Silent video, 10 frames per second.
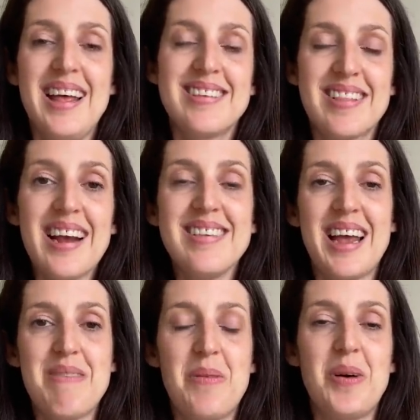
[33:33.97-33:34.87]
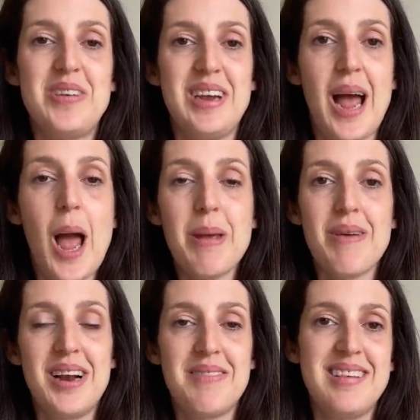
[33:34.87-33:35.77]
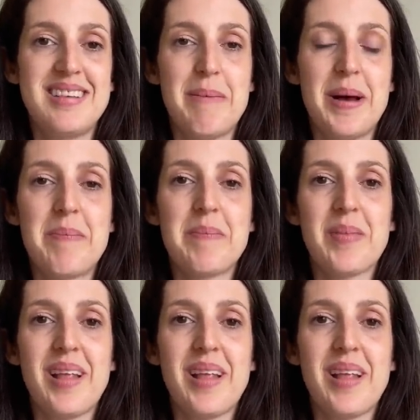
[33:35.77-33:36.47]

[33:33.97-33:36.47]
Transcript: So thanks again for watching. I hope you have a lovely summer